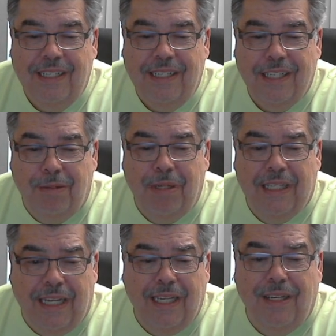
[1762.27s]
Let me
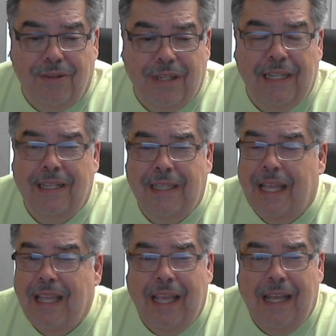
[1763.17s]
tell you that
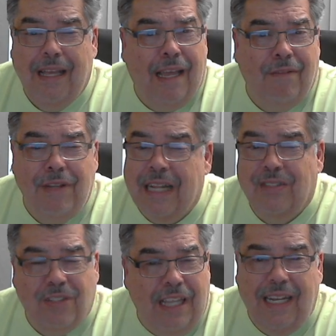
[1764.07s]
they have not
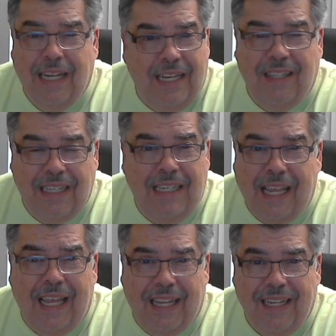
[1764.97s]
seen anything
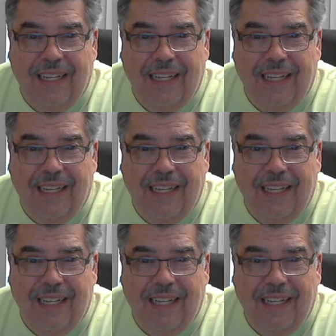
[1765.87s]
yet.